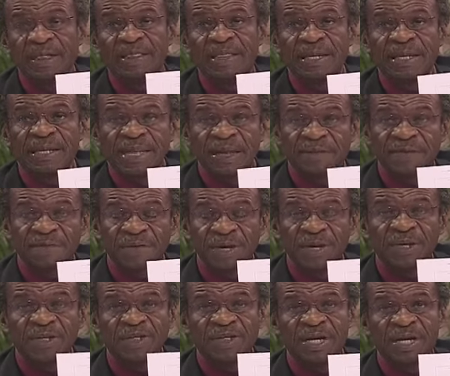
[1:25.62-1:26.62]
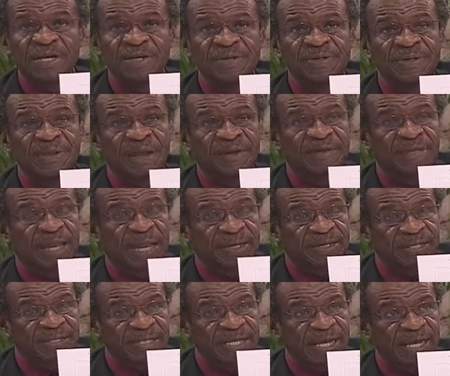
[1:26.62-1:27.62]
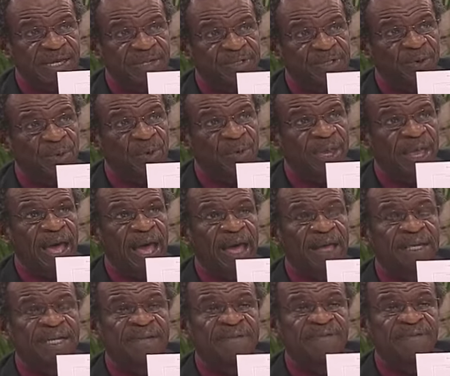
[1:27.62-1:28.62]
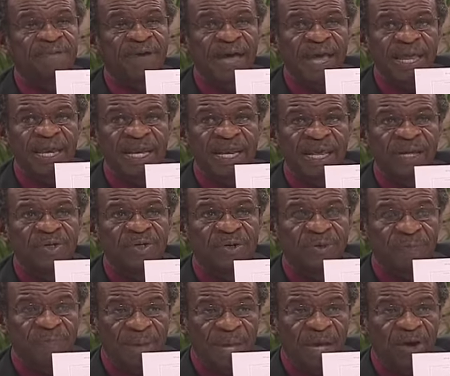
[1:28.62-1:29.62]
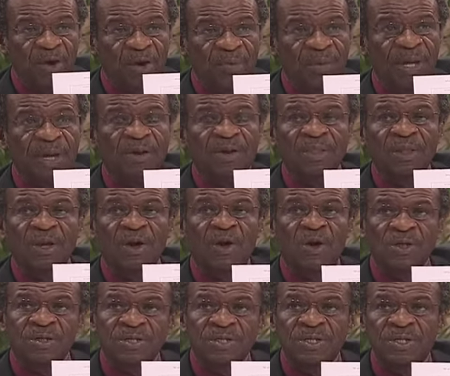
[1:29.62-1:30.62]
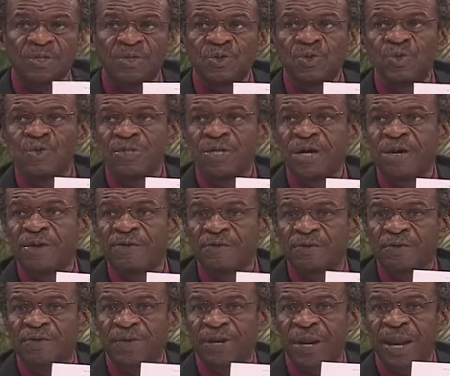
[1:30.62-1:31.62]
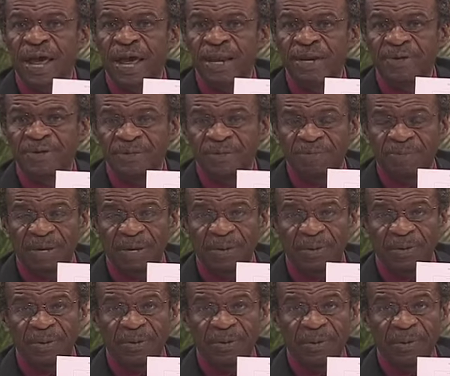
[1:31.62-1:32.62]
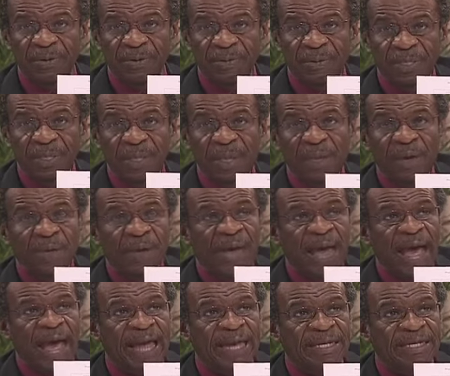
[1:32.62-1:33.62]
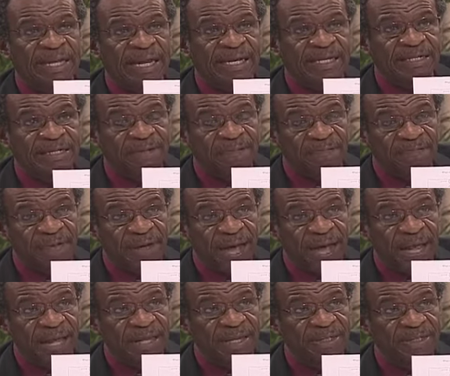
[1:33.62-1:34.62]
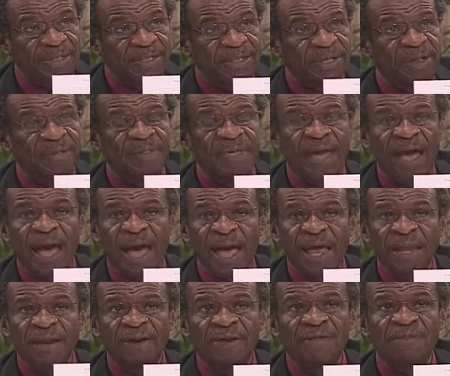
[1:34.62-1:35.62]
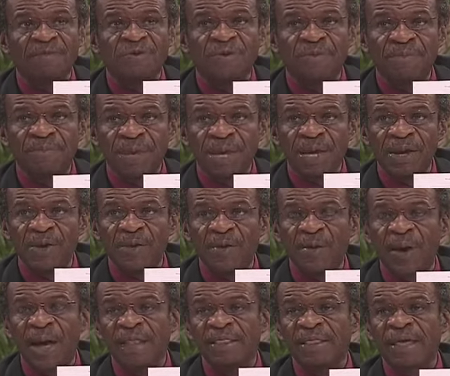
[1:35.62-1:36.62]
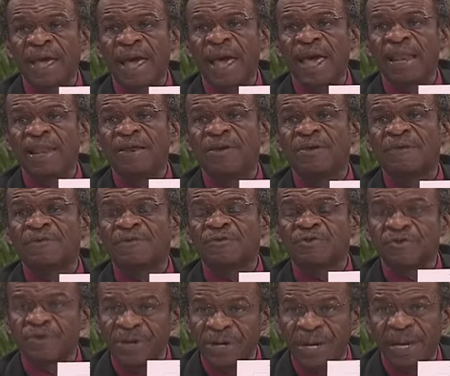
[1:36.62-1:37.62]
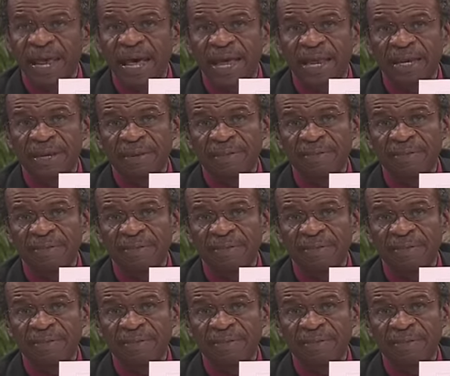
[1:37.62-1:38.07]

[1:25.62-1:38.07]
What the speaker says: the definition that says we are defining Tobago, because the Constitution of Trinidad and Tobago identifies the island of Tobago and the island of Trinidad.